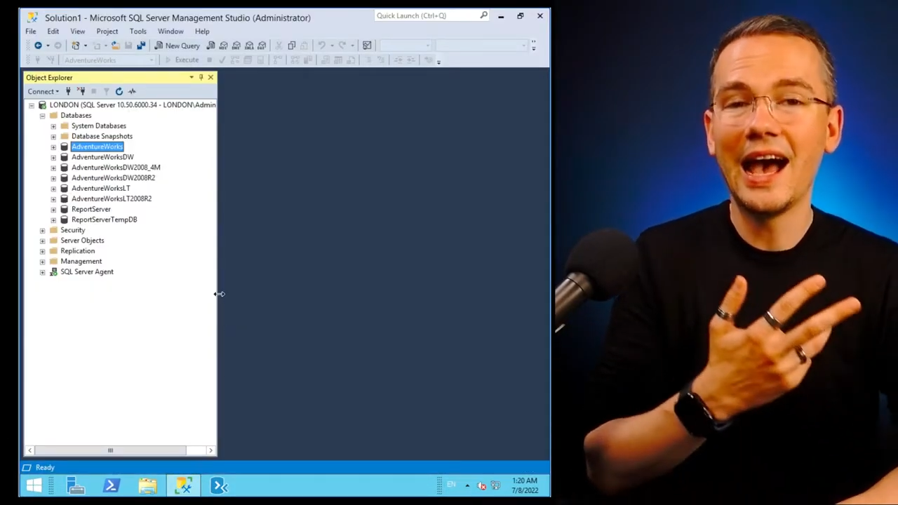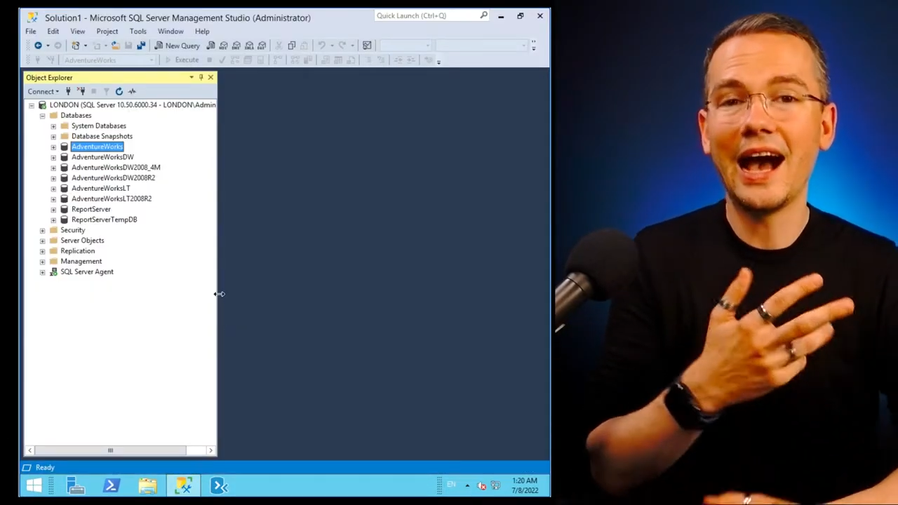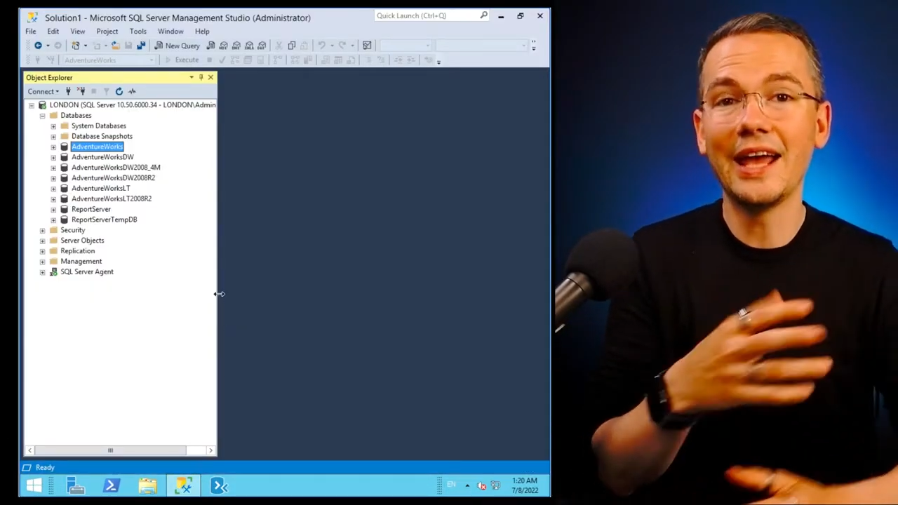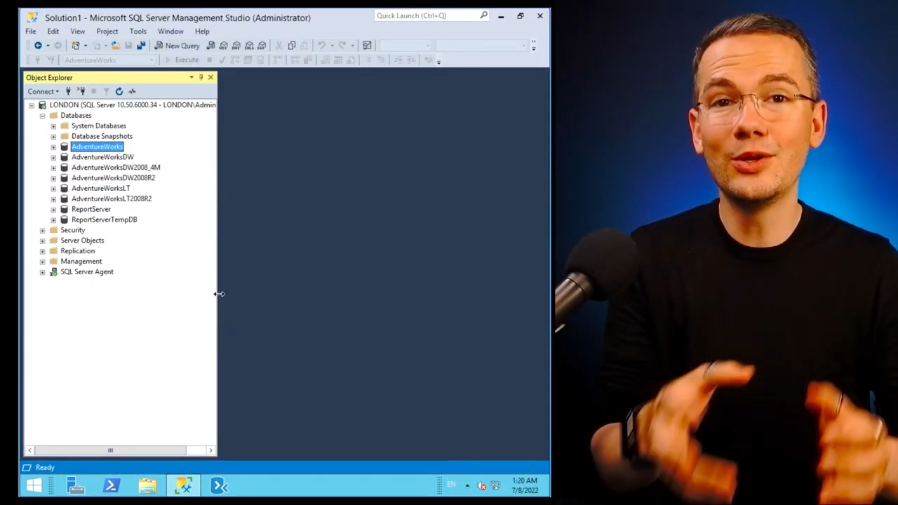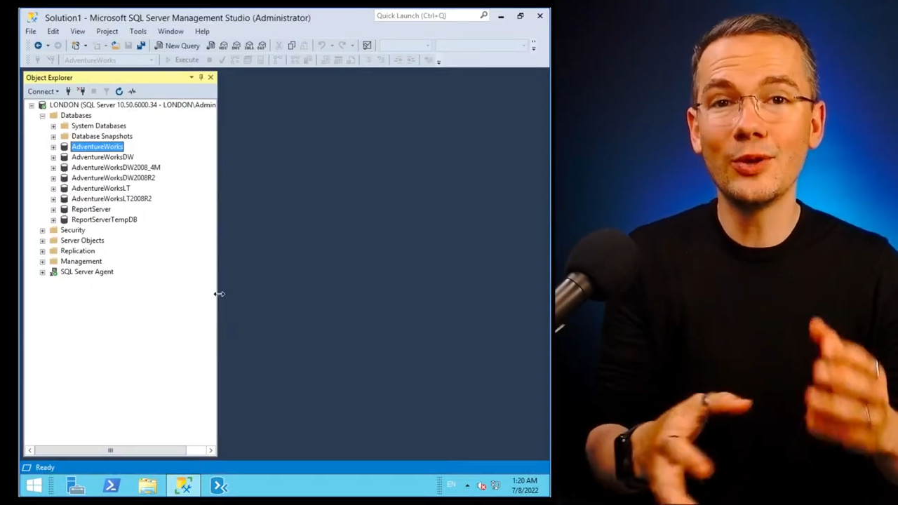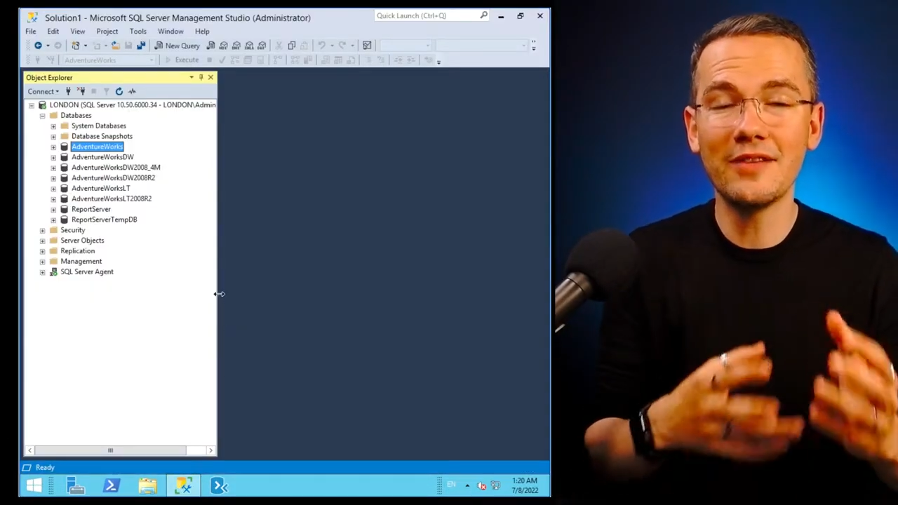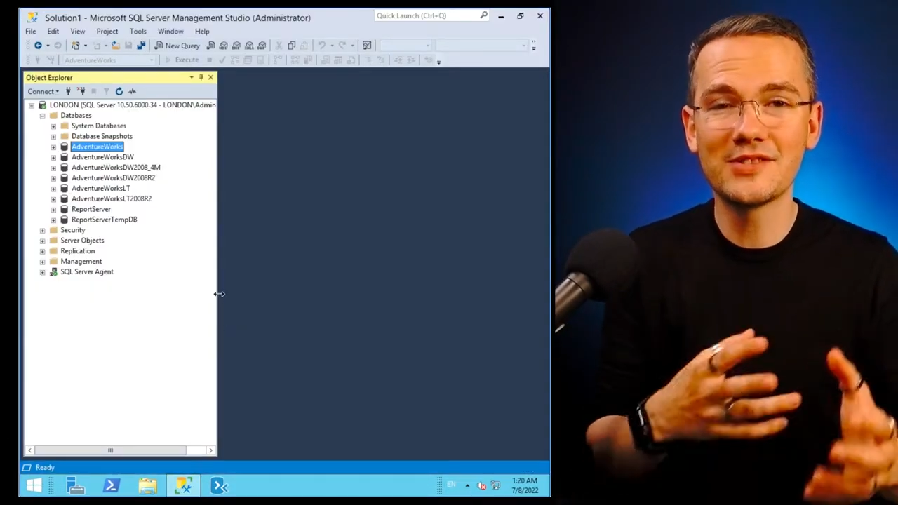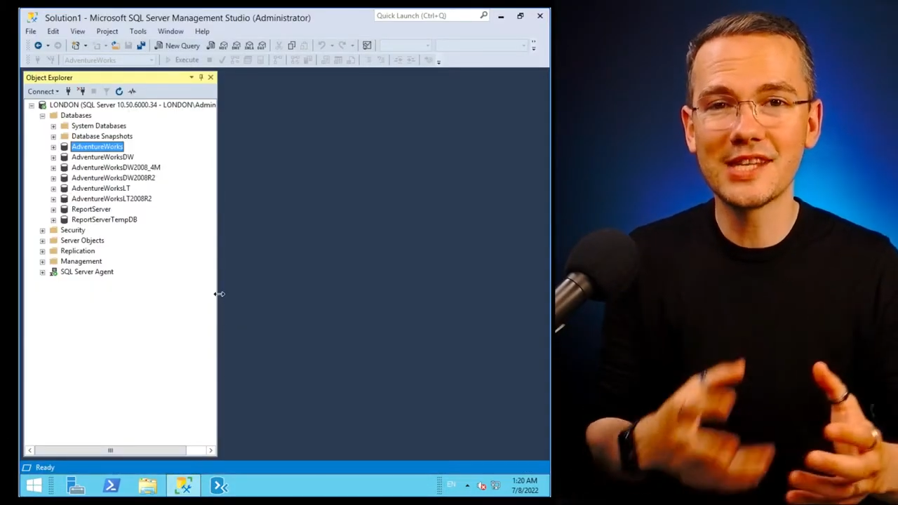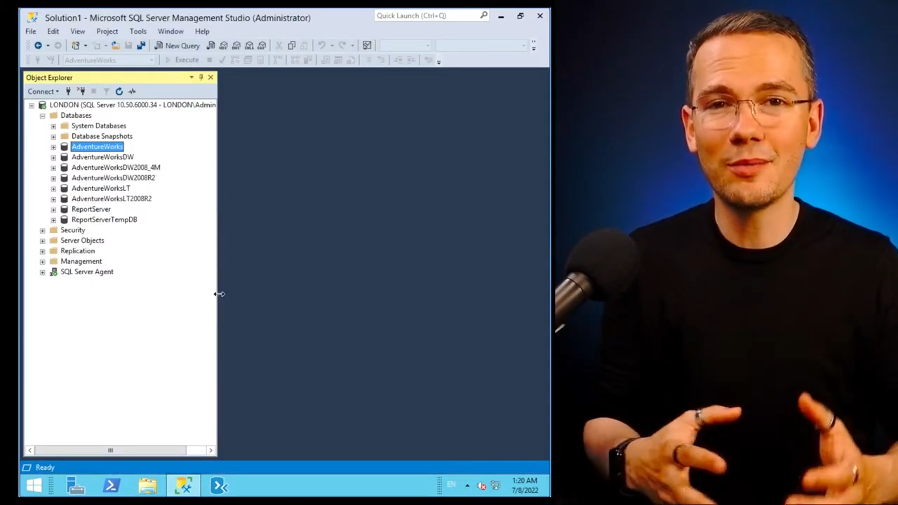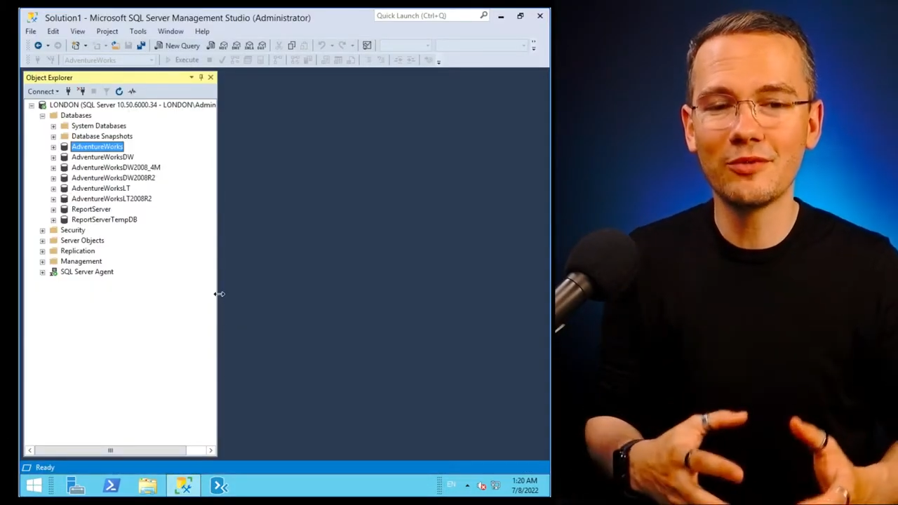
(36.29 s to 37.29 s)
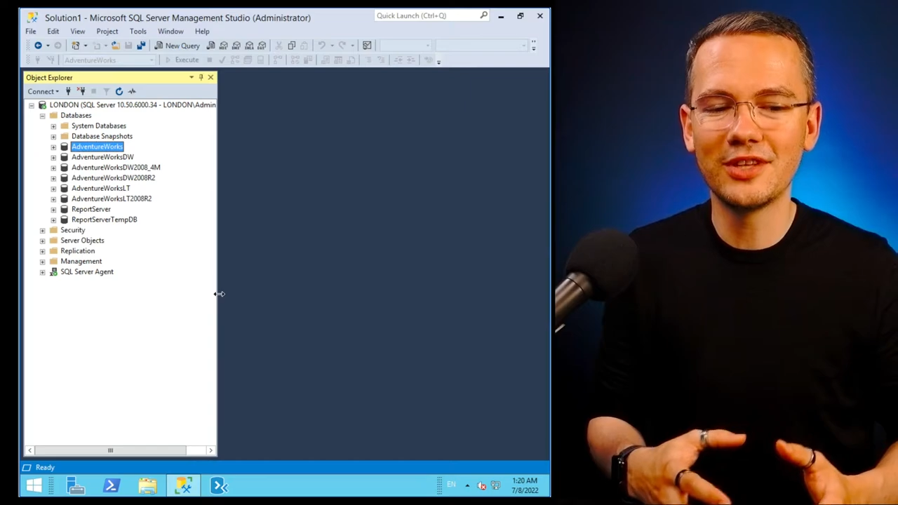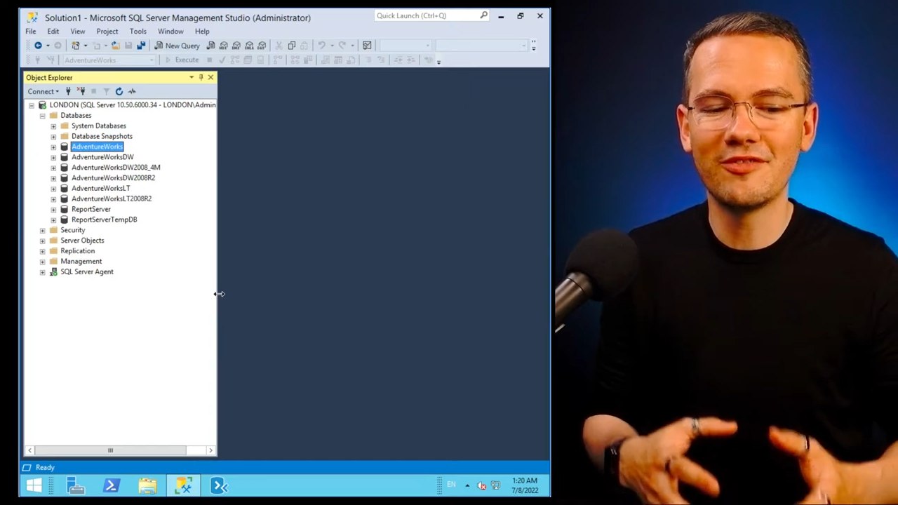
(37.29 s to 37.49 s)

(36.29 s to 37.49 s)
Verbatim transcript: I do have some of the